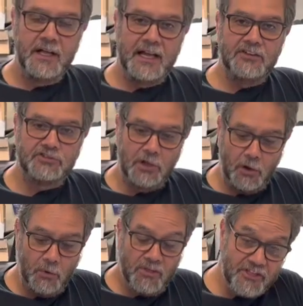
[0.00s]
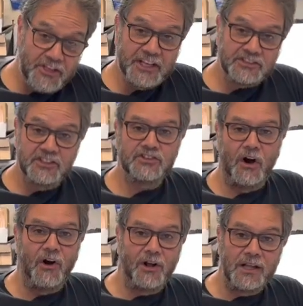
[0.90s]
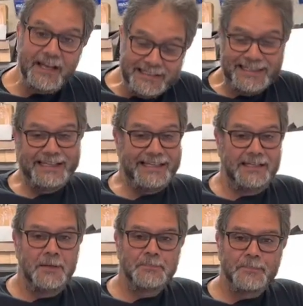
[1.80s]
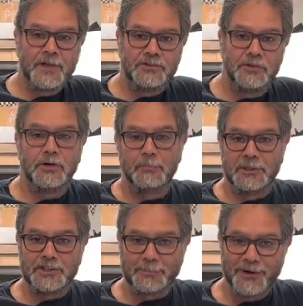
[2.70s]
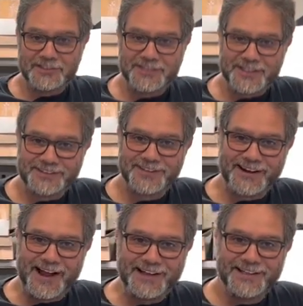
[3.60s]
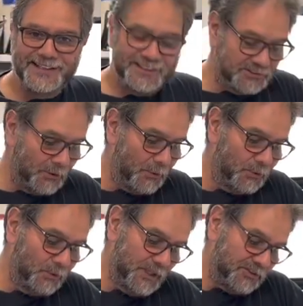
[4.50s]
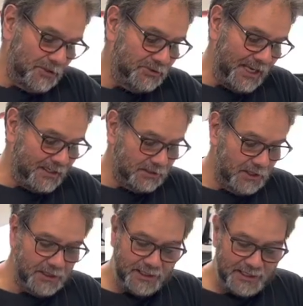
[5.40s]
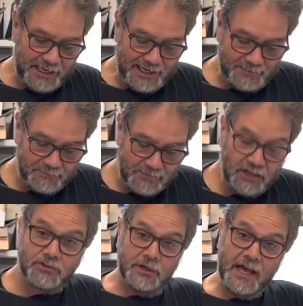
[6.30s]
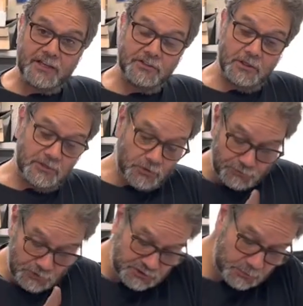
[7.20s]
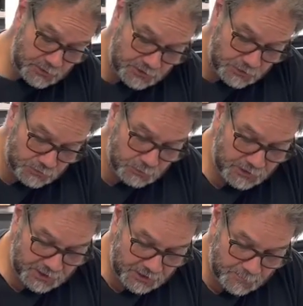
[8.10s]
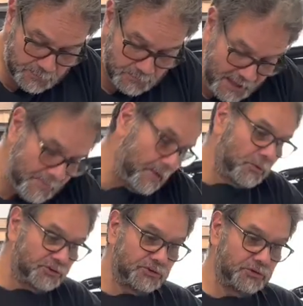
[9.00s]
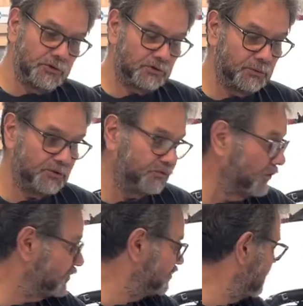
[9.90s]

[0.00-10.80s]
And so this is all I need to complete the process, all right? So let's go take a look and I'll show you how to do it. So first thing we're gonna do is maybe we'll just do the switch first.